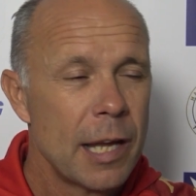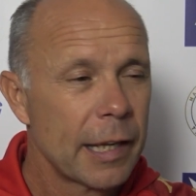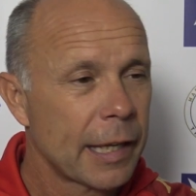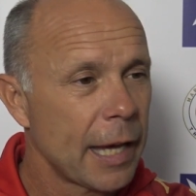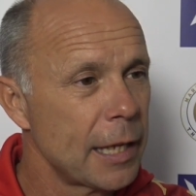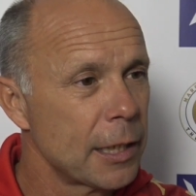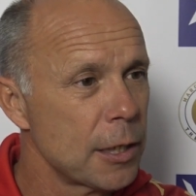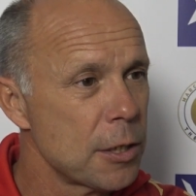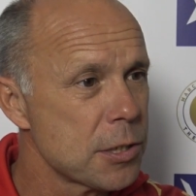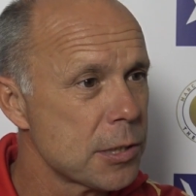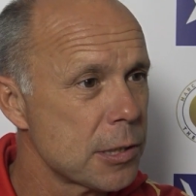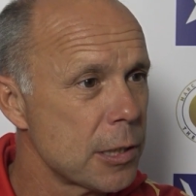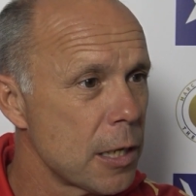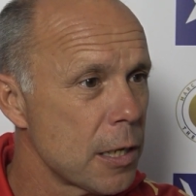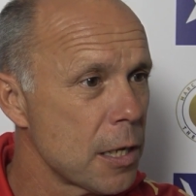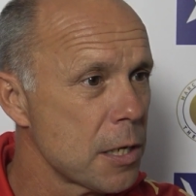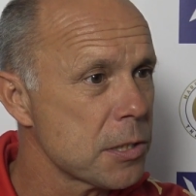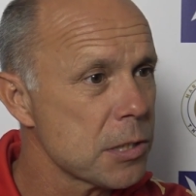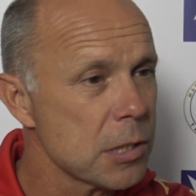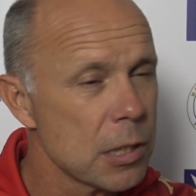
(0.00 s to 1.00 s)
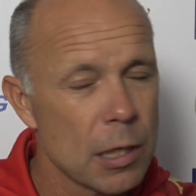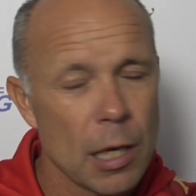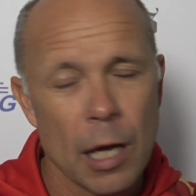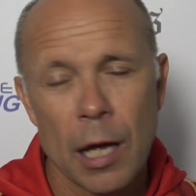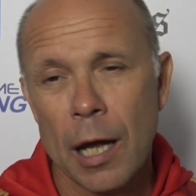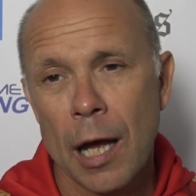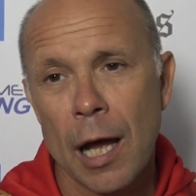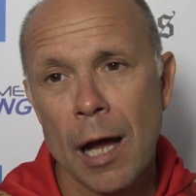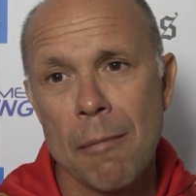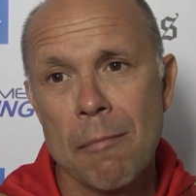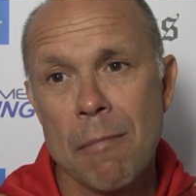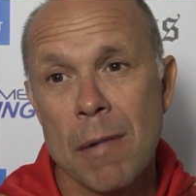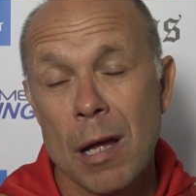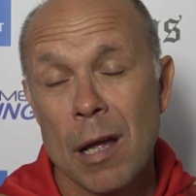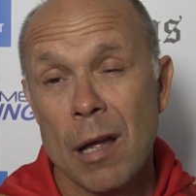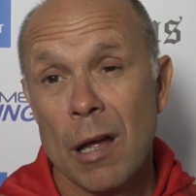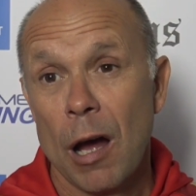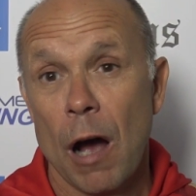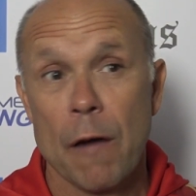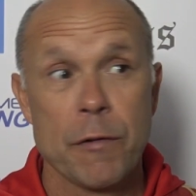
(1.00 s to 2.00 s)
get used to the others.
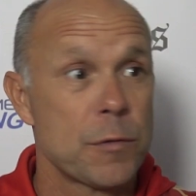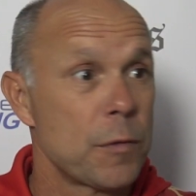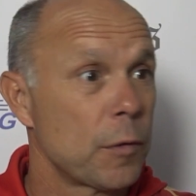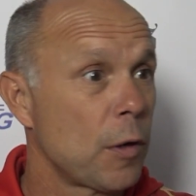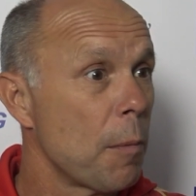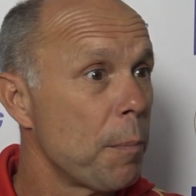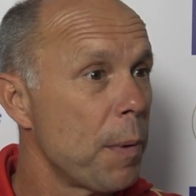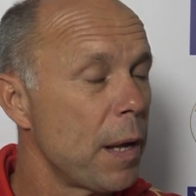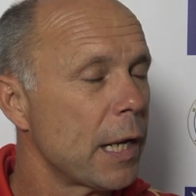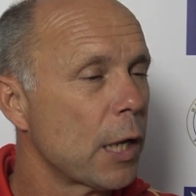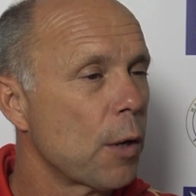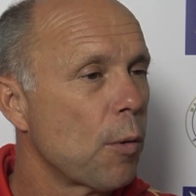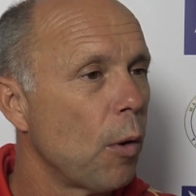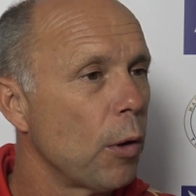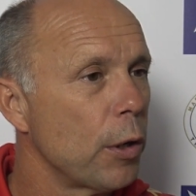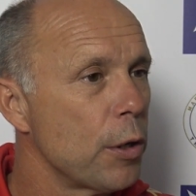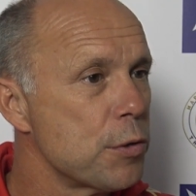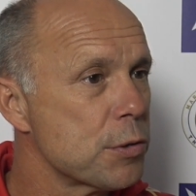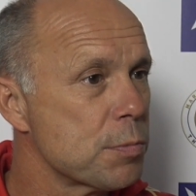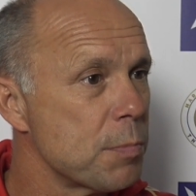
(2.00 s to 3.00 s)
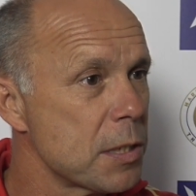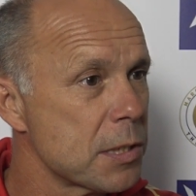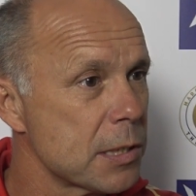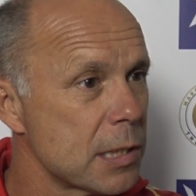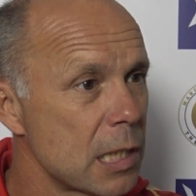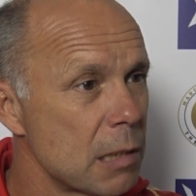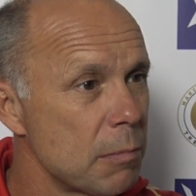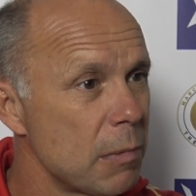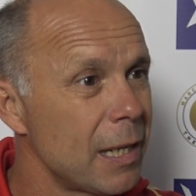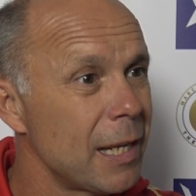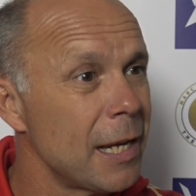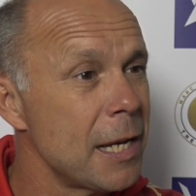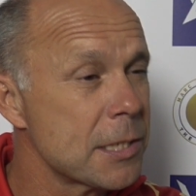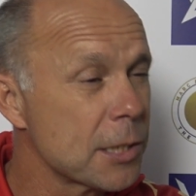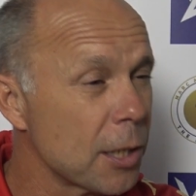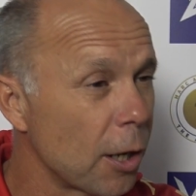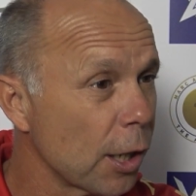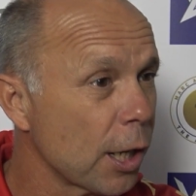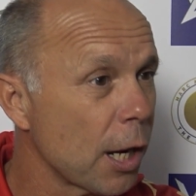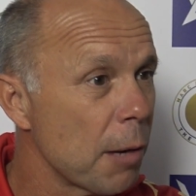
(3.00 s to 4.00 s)
Obviously, we've got Ben Aquai who's missing at the minute. He's
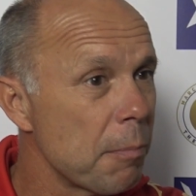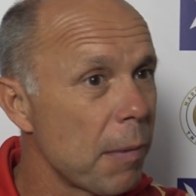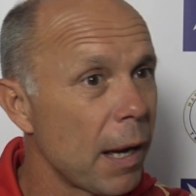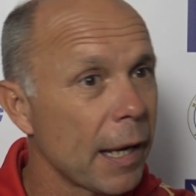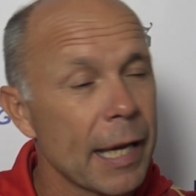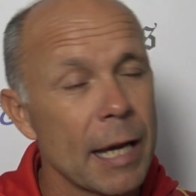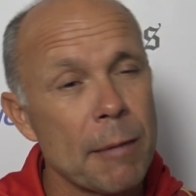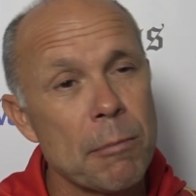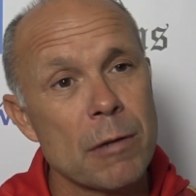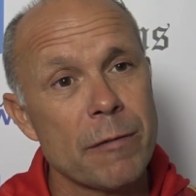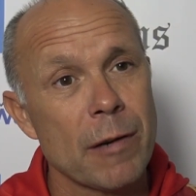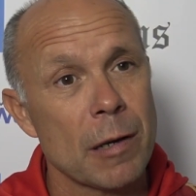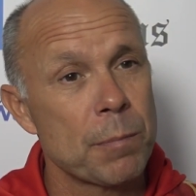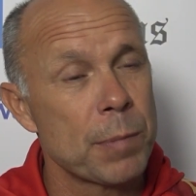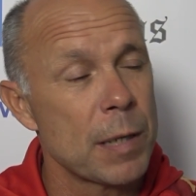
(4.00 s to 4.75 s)
got to come back in. We've had